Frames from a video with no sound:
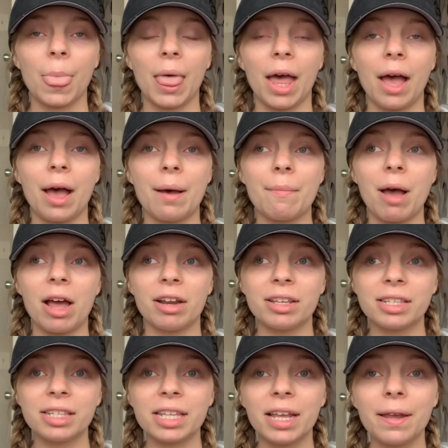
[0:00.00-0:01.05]

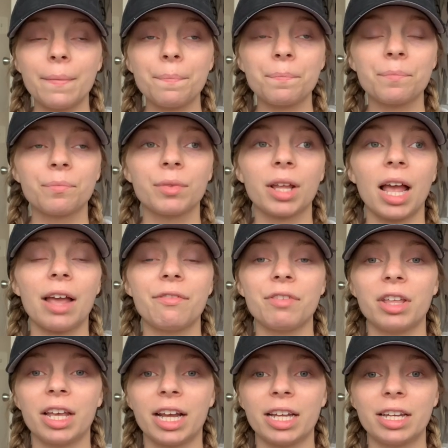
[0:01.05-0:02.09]
Honestly, I
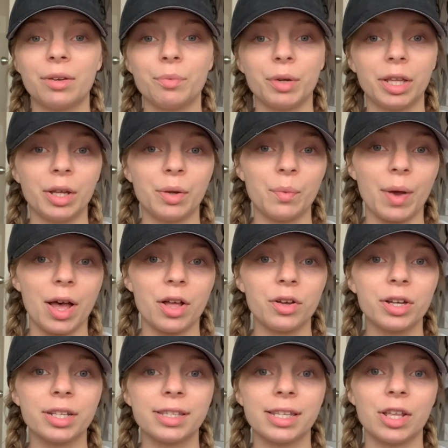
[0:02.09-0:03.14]
feel like I did really well
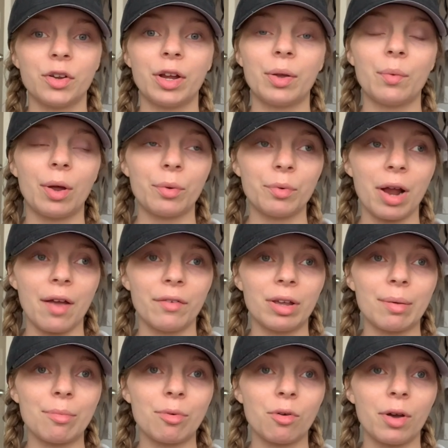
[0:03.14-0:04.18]
considering one, we're having
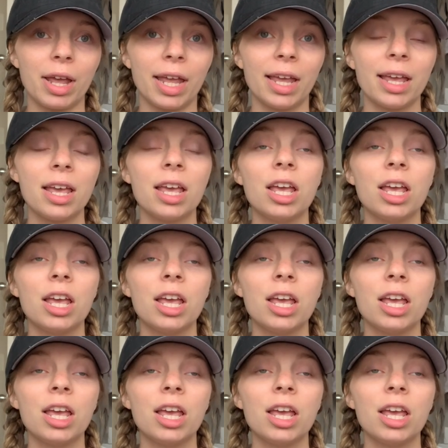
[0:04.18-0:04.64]
a boy.